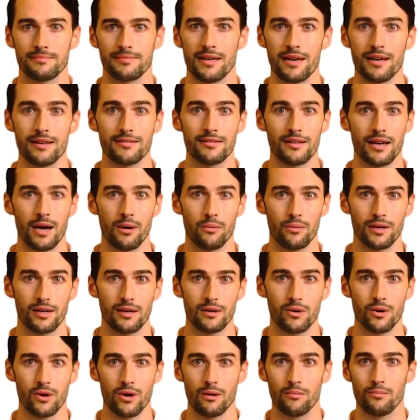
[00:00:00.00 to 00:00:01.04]
And now we
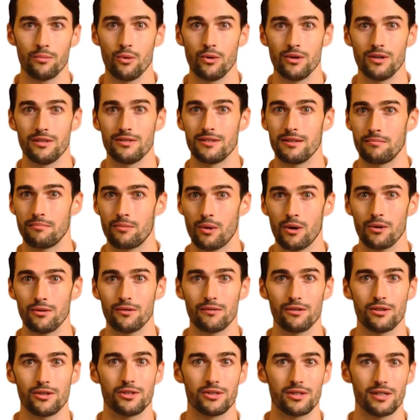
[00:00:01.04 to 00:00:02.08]
have onboarded the
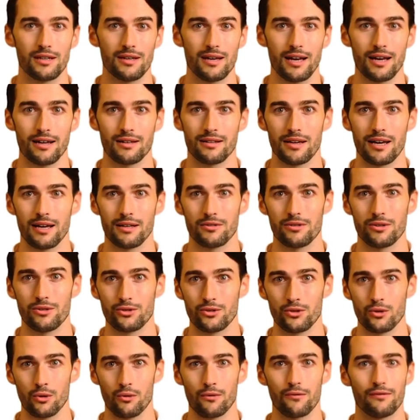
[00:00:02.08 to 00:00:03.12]
Maltiverse Command and
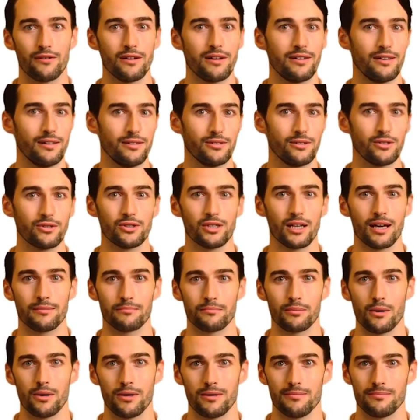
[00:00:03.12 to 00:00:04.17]
Control feed into
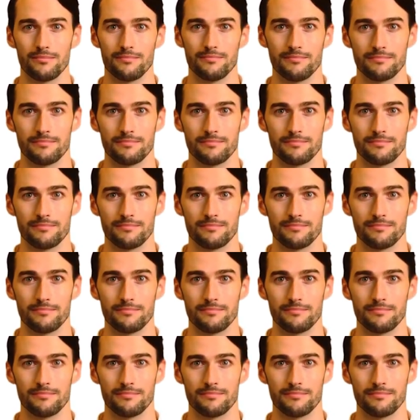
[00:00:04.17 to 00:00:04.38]
Checkpoint.